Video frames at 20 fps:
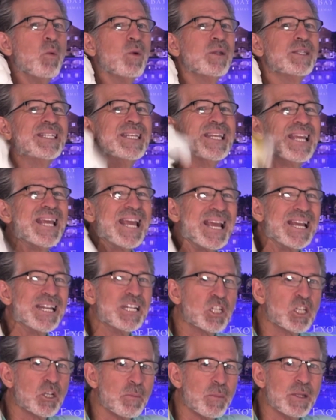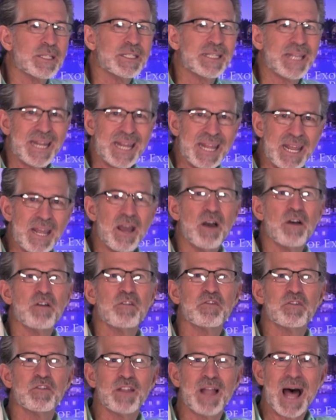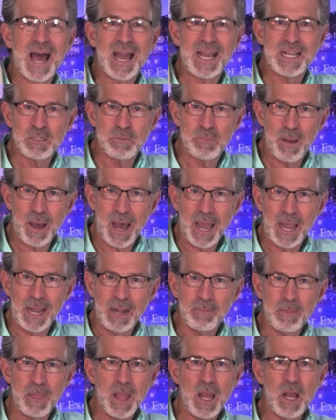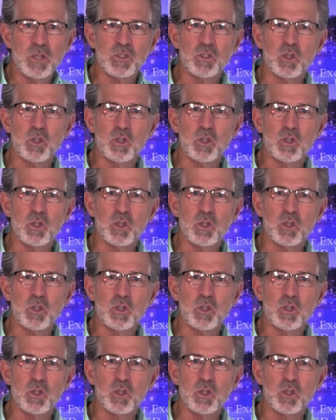and what's the instruments that he flies by.